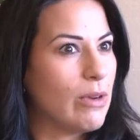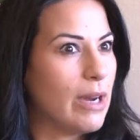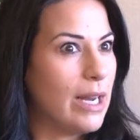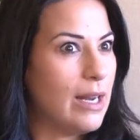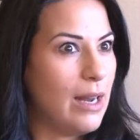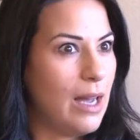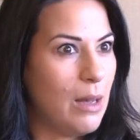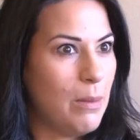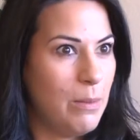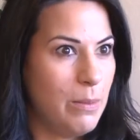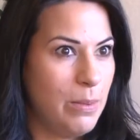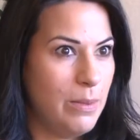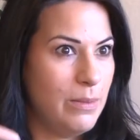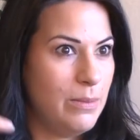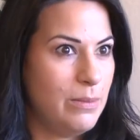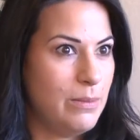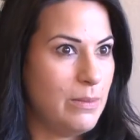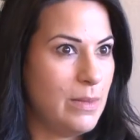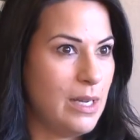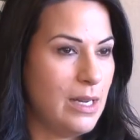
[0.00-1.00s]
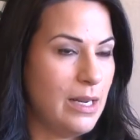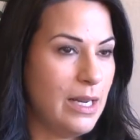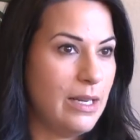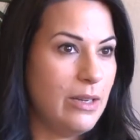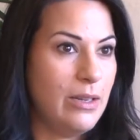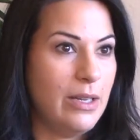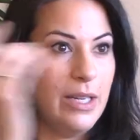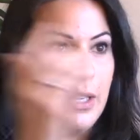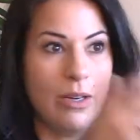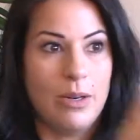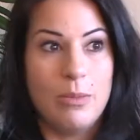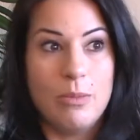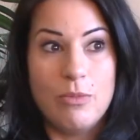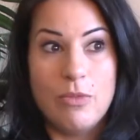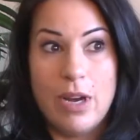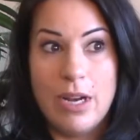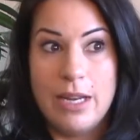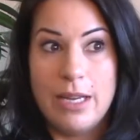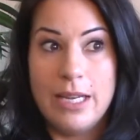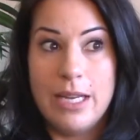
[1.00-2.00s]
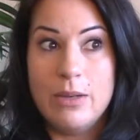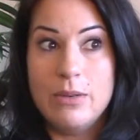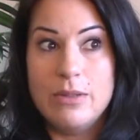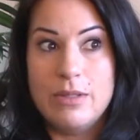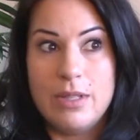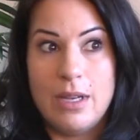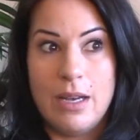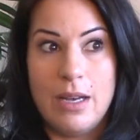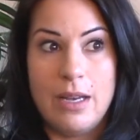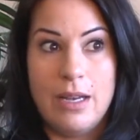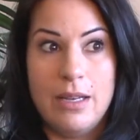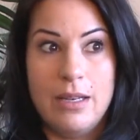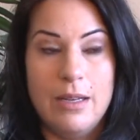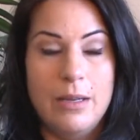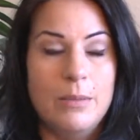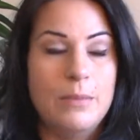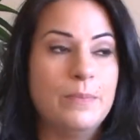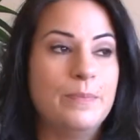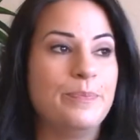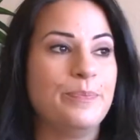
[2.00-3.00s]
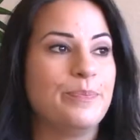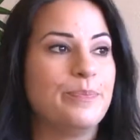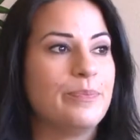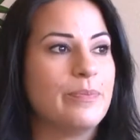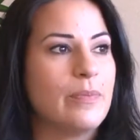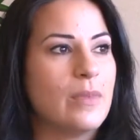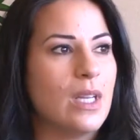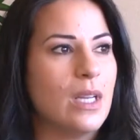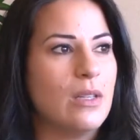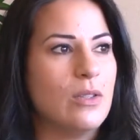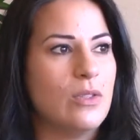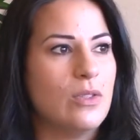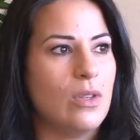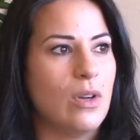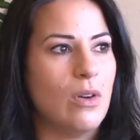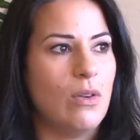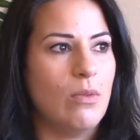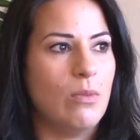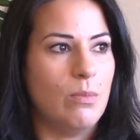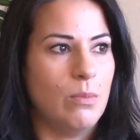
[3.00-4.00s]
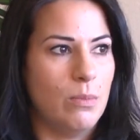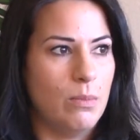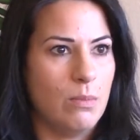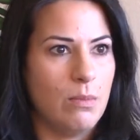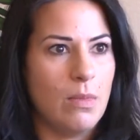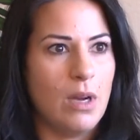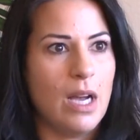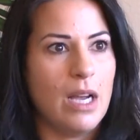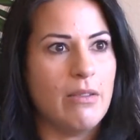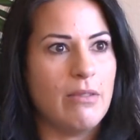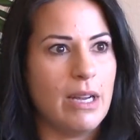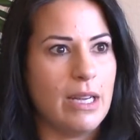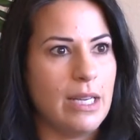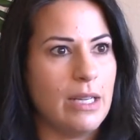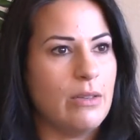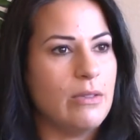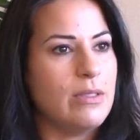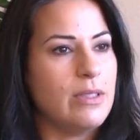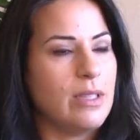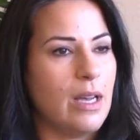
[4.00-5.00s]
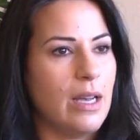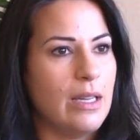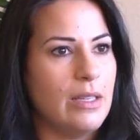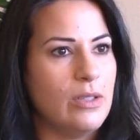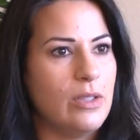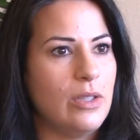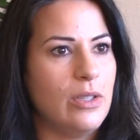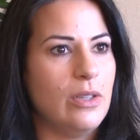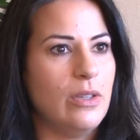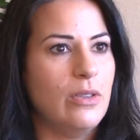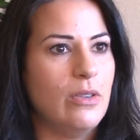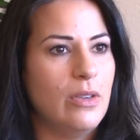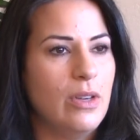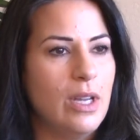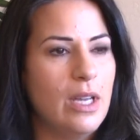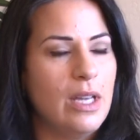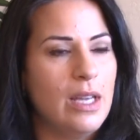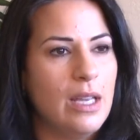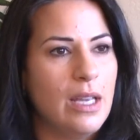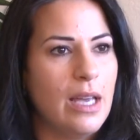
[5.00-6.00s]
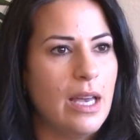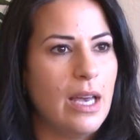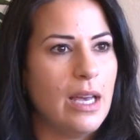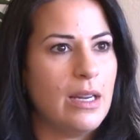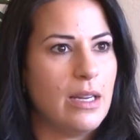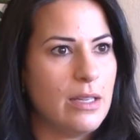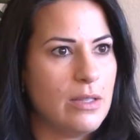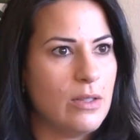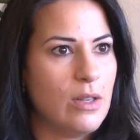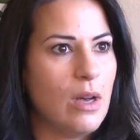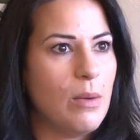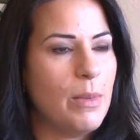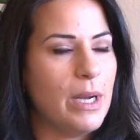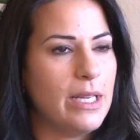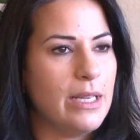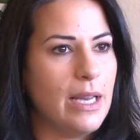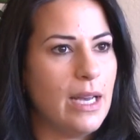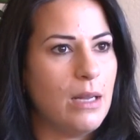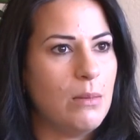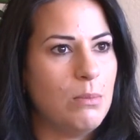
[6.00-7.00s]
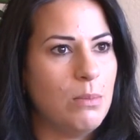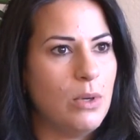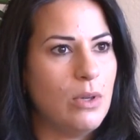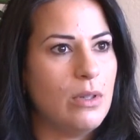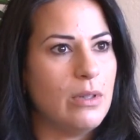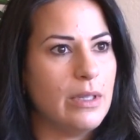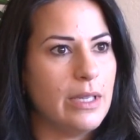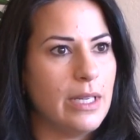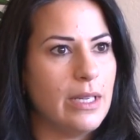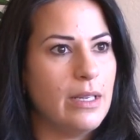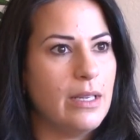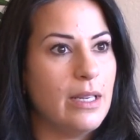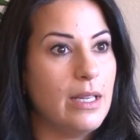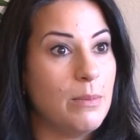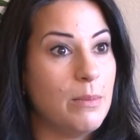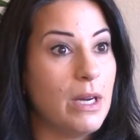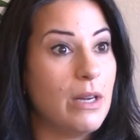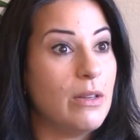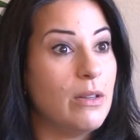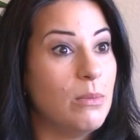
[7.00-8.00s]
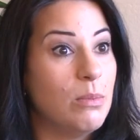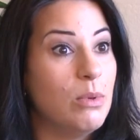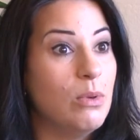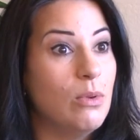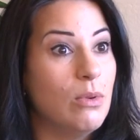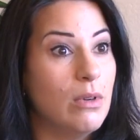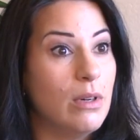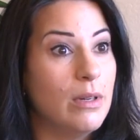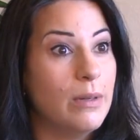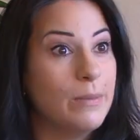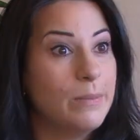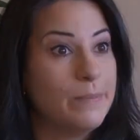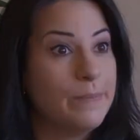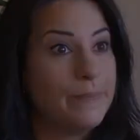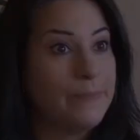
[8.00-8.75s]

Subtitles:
right up, and I could hear him running outside. And so I ran outside too, and I saw my dad pulling him out of the pool.